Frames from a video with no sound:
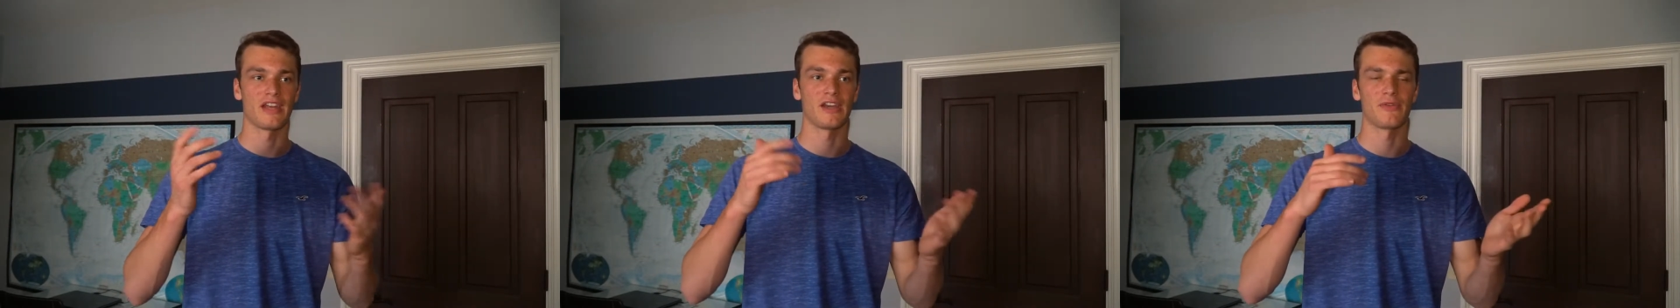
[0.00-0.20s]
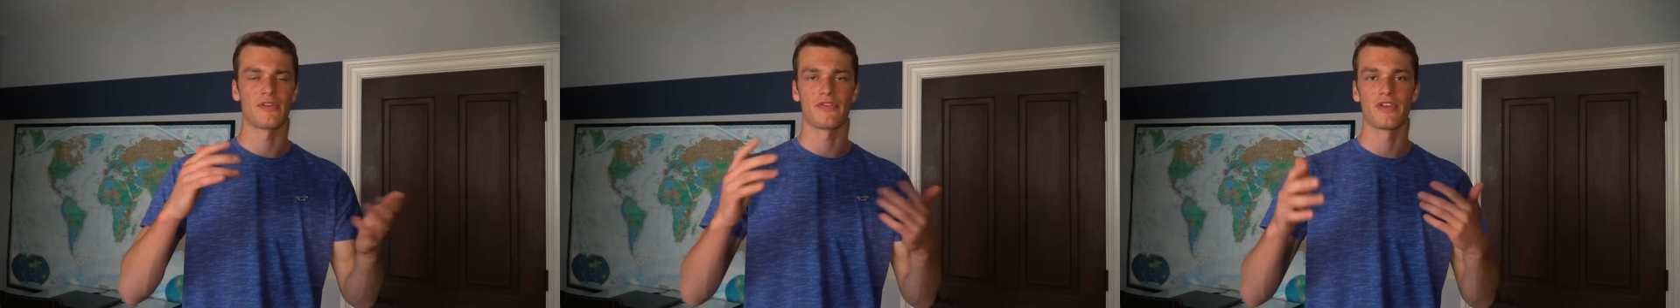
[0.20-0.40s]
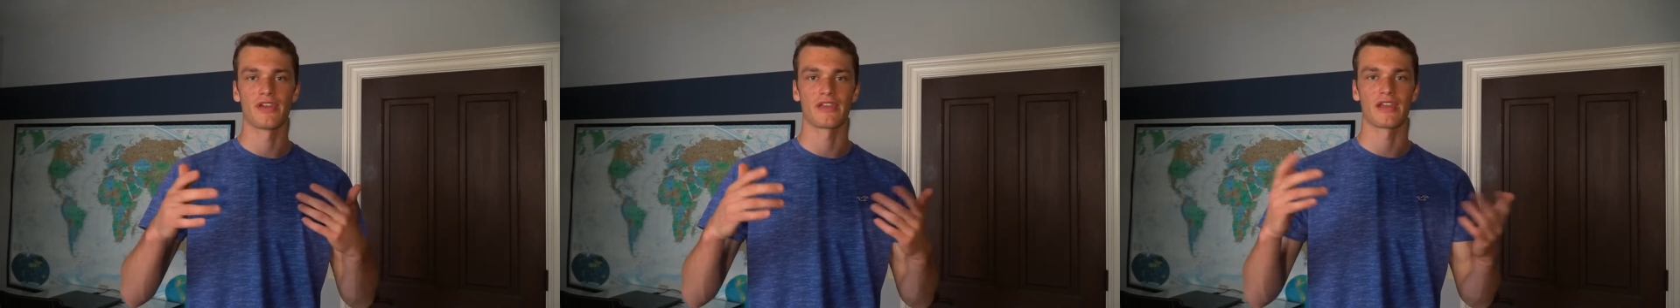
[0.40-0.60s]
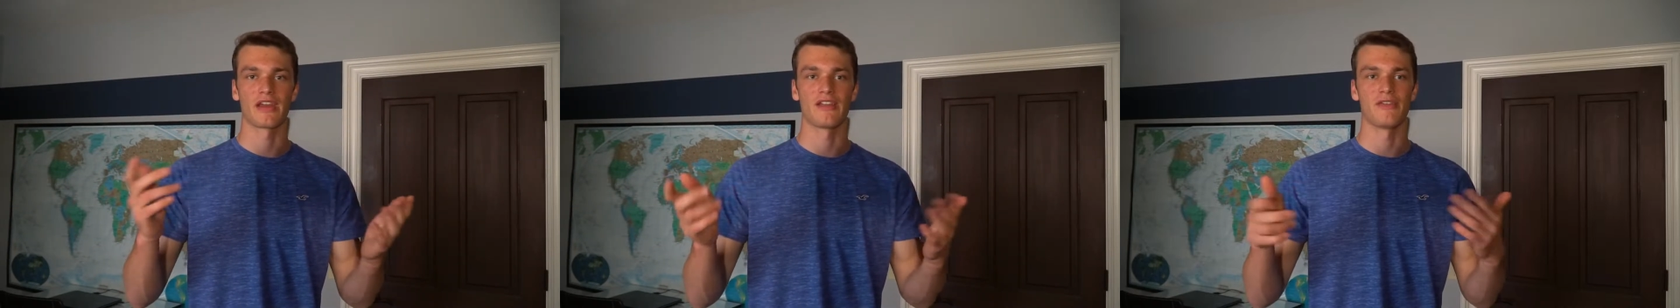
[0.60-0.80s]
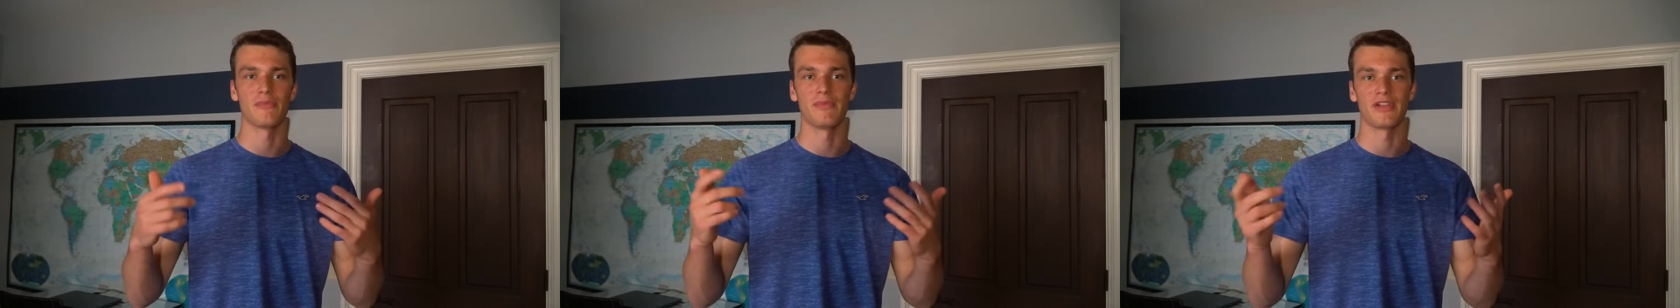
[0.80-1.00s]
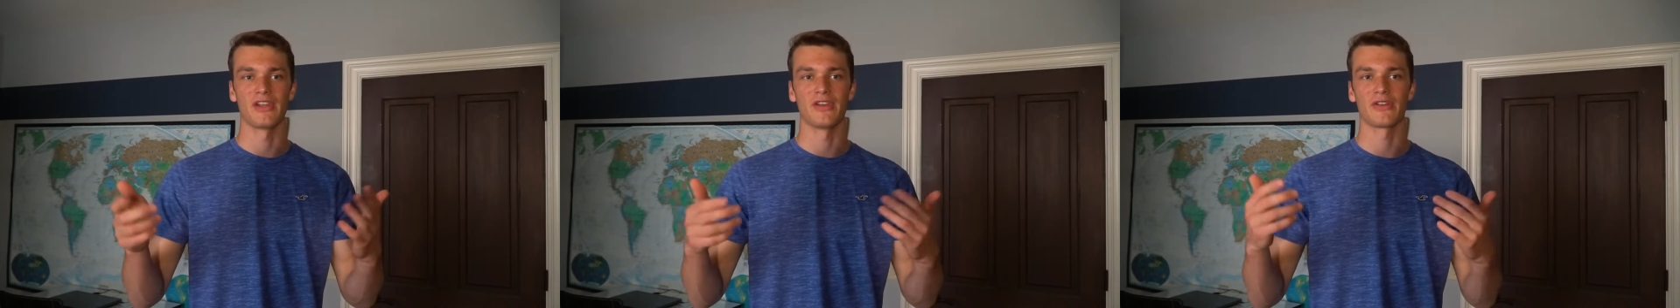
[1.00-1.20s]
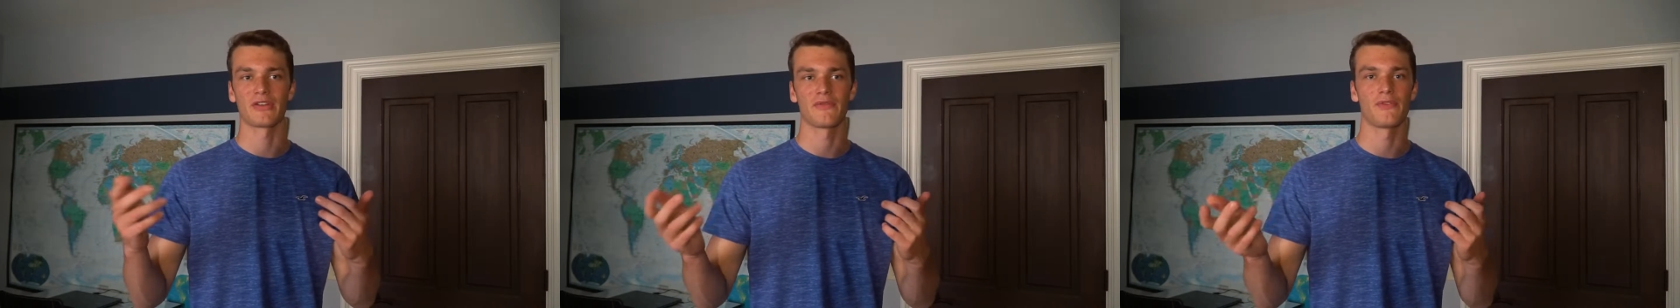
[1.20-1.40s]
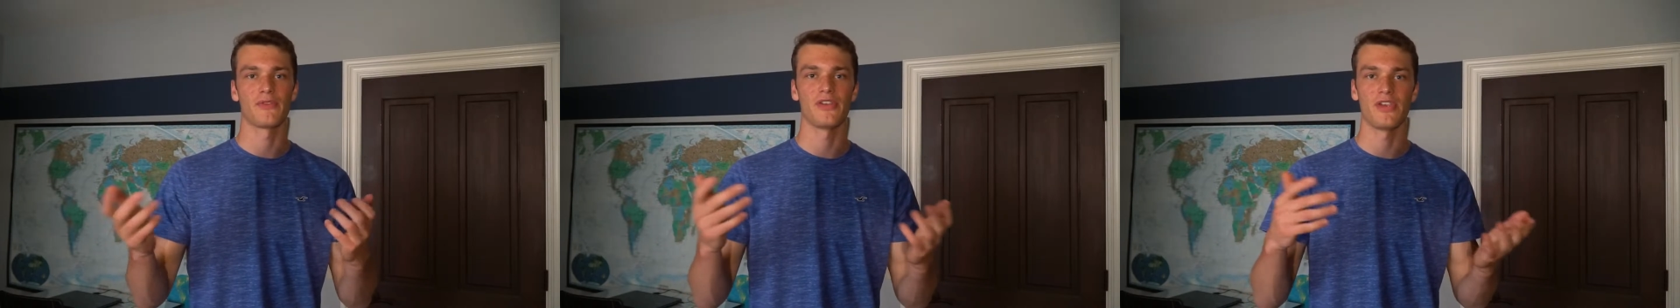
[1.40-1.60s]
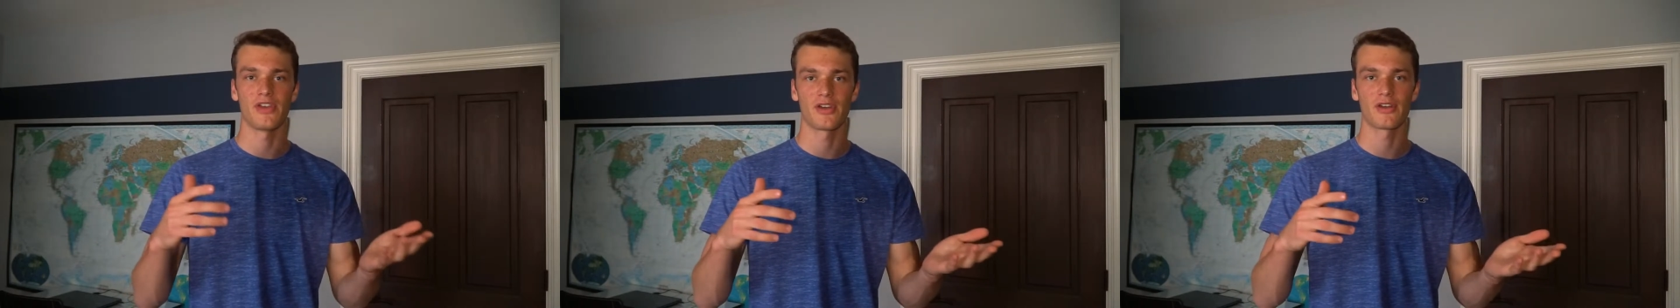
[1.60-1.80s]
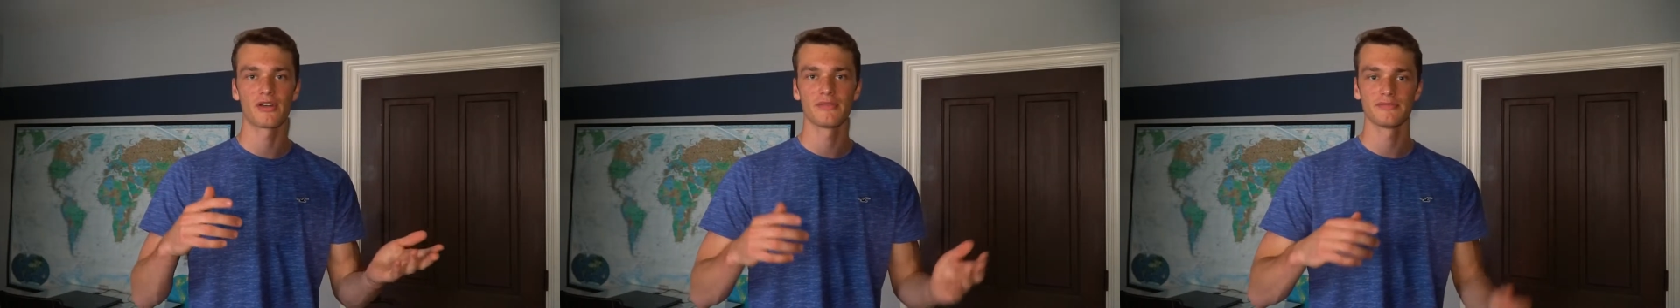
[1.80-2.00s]
everything at the beginning of the
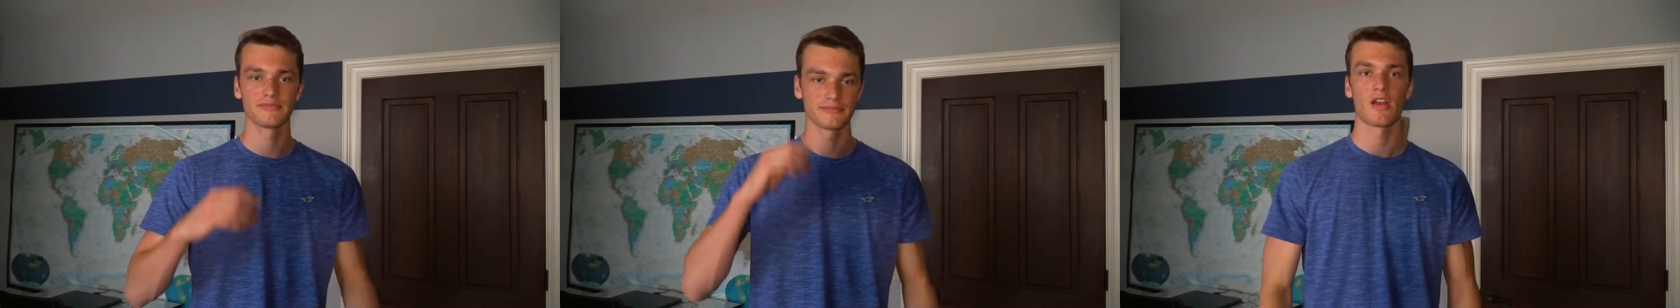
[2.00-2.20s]
year.